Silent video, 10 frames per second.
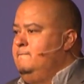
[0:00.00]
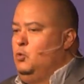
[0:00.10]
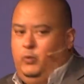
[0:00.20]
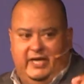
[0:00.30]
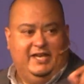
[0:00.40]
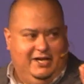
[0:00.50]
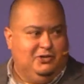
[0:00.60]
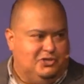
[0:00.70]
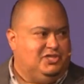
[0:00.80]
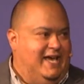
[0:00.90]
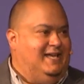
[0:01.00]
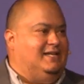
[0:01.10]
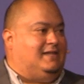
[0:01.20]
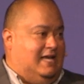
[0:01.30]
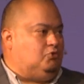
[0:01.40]
We can understand
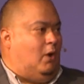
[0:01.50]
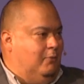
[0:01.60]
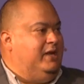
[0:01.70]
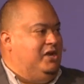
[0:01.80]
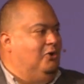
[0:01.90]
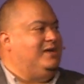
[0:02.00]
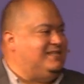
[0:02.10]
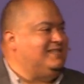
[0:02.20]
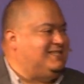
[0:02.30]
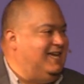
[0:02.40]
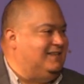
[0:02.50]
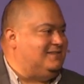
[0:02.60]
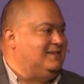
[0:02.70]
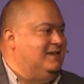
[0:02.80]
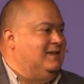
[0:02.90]
it. That's why we know it's
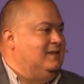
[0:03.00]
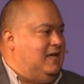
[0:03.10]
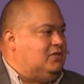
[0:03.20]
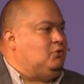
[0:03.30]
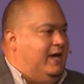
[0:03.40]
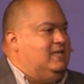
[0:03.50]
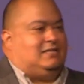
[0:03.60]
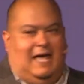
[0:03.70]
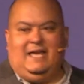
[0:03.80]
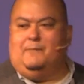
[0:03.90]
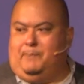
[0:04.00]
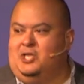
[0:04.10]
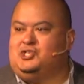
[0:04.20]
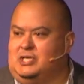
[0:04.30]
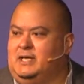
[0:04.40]
intense. That's why it's like a
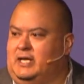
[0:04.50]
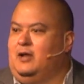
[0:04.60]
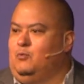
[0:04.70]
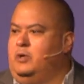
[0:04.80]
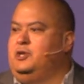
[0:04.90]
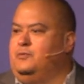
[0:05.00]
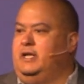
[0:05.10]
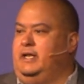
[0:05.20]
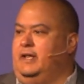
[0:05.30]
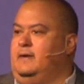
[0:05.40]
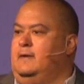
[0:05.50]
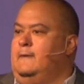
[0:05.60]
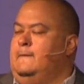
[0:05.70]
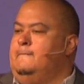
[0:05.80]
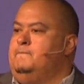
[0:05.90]
punch in the gut when you read it.
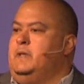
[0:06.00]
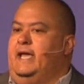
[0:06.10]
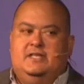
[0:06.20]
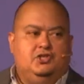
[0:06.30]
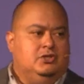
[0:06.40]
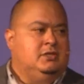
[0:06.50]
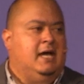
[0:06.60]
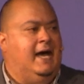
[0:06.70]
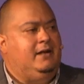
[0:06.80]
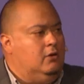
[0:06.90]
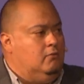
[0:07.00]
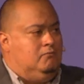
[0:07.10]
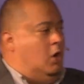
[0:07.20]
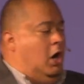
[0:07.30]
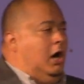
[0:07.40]
It's not
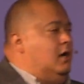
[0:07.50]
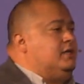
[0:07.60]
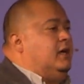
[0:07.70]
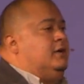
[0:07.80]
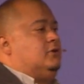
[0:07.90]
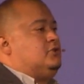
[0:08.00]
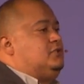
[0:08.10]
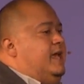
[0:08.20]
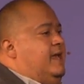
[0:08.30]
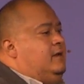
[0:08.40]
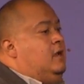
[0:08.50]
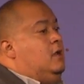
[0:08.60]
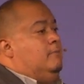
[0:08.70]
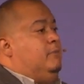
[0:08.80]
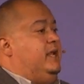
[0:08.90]
hard to understand,
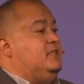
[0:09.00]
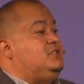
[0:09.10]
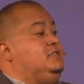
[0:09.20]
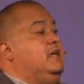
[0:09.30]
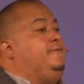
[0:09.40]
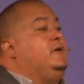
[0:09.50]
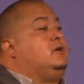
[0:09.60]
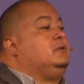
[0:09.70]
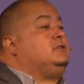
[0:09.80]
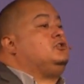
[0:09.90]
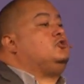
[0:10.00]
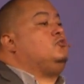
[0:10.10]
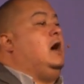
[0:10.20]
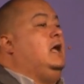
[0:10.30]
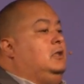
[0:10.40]
but it's difficult to
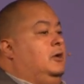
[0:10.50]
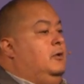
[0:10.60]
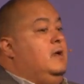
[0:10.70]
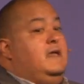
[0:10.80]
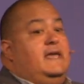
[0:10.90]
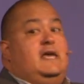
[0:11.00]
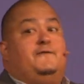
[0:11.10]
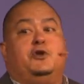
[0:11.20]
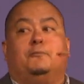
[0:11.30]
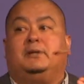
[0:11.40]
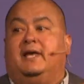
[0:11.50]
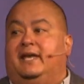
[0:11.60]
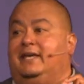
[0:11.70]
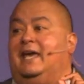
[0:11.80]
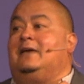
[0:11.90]
swallow if you're
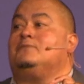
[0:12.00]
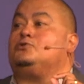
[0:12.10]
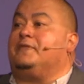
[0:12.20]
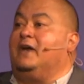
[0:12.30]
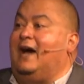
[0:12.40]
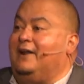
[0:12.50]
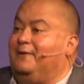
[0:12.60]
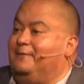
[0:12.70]
playing games with God.